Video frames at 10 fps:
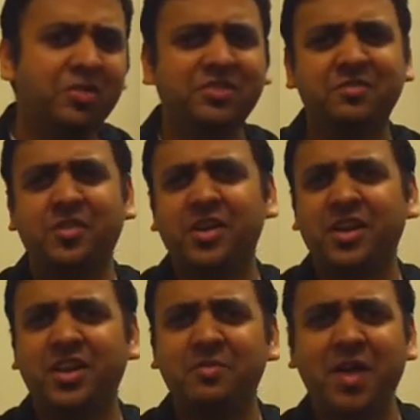almost a
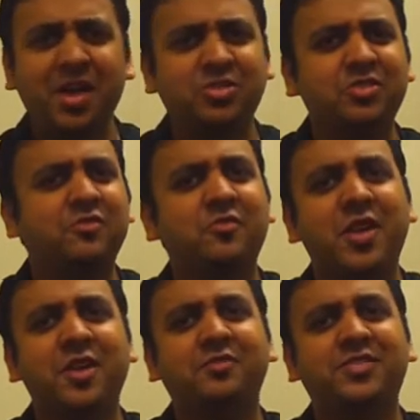very
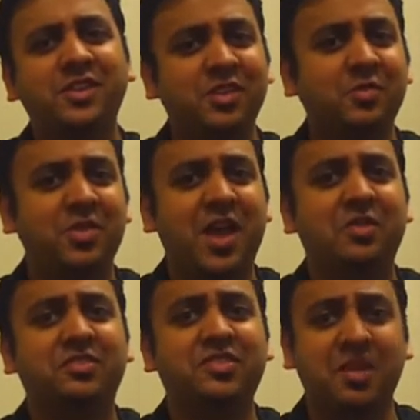imaginative way of dealing
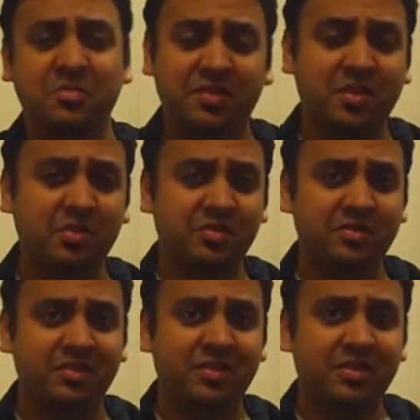with how stem
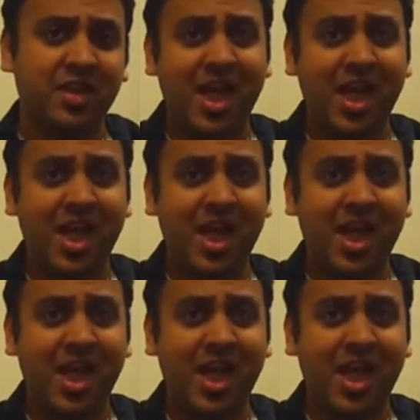cells